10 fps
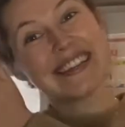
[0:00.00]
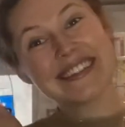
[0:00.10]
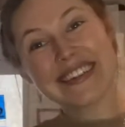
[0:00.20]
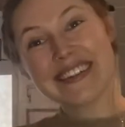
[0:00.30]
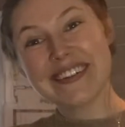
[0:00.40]

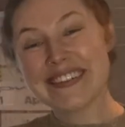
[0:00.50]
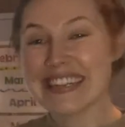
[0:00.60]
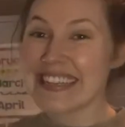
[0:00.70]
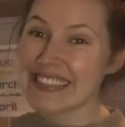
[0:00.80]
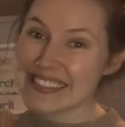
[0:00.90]
June,
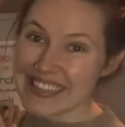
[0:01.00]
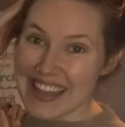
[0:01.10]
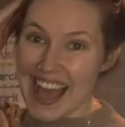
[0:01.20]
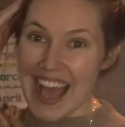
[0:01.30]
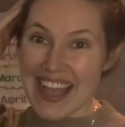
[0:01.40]

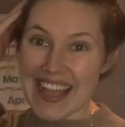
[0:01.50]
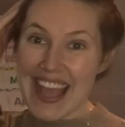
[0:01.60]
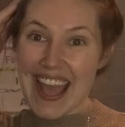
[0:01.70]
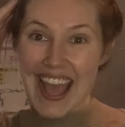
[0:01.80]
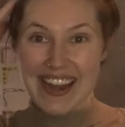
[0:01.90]
July,
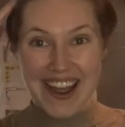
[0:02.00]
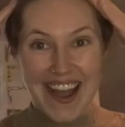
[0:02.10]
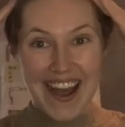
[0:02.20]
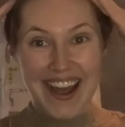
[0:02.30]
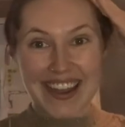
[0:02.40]
and
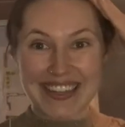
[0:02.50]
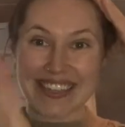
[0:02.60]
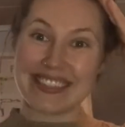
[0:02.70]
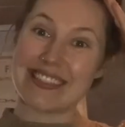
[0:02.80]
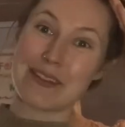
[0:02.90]

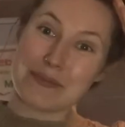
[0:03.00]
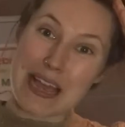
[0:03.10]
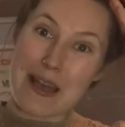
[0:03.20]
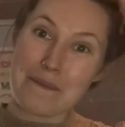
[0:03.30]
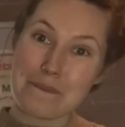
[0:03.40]
August,
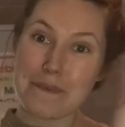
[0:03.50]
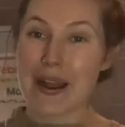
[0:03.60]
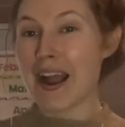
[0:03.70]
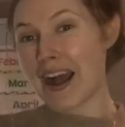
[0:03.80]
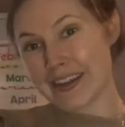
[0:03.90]

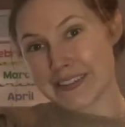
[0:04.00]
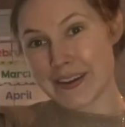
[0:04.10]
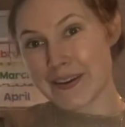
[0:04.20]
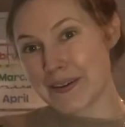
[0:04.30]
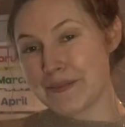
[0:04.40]
September,
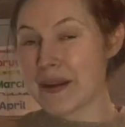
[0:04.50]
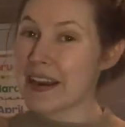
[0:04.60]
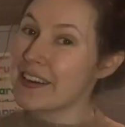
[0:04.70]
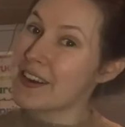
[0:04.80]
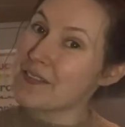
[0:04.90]
October,
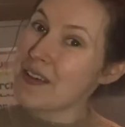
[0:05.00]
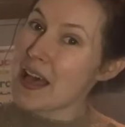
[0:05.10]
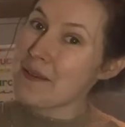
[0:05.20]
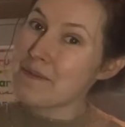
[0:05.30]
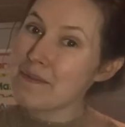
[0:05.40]

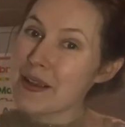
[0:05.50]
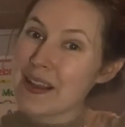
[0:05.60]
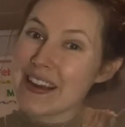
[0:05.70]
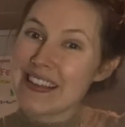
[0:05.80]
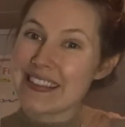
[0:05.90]
November,
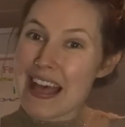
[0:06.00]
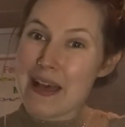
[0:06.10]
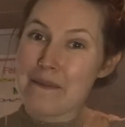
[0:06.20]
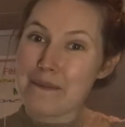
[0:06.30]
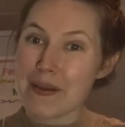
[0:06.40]

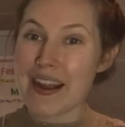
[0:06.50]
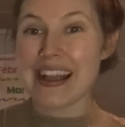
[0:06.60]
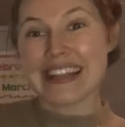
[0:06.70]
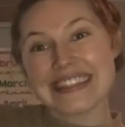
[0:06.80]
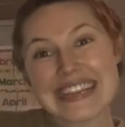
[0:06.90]
December.
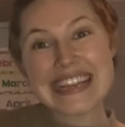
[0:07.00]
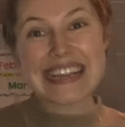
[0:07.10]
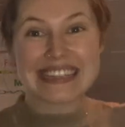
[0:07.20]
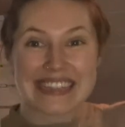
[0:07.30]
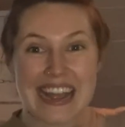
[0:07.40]

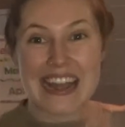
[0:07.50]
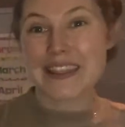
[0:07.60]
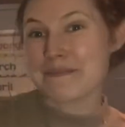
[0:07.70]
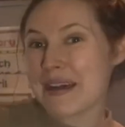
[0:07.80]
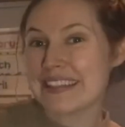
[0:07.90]
These are
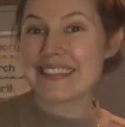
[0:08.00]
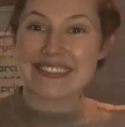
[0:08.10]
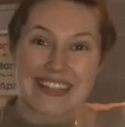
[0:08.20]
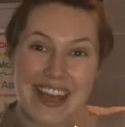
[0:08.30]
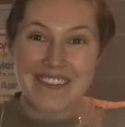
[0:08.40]
the
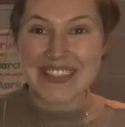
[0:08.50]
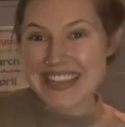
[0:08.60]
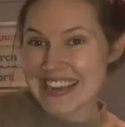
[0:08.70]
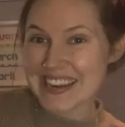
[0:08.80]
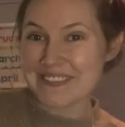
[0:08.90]
months of the year.